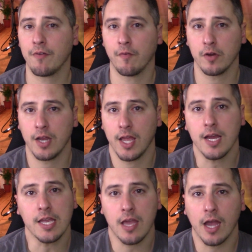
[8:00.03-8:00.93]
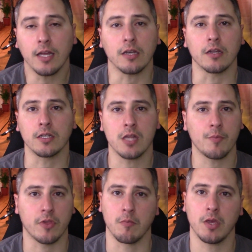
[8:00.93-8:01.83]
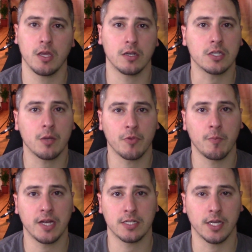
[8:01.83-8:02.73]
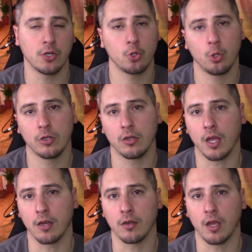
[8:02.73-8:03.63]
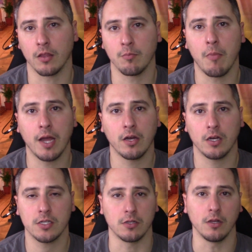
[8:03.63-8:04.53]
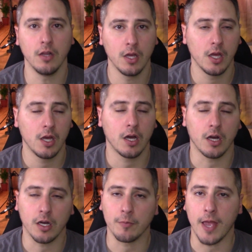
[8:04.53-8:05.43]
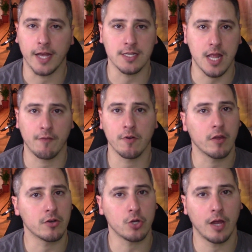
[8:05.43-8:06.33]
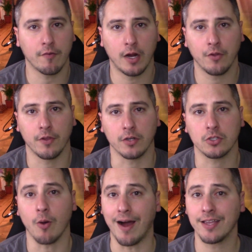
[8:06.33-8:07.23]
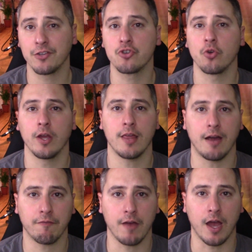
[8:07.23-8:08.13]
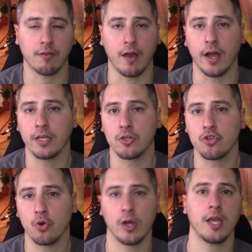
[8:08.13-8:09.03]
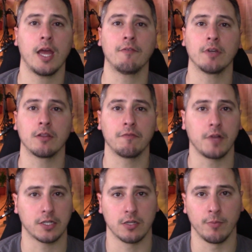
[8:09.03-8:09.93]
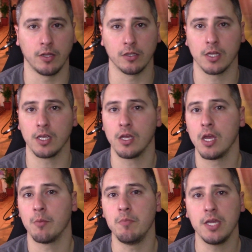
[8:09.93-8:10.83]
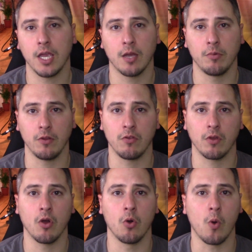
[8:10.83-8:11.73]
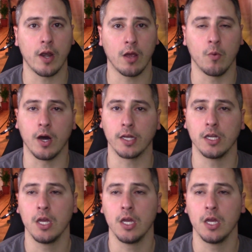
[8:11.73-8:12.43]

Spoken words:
every day, I can. It's up to me and it's up to my schedule and my hustle, as every other driver out there. So I enjoy that fact. I enjoy having the flexibility, being able to go when I want,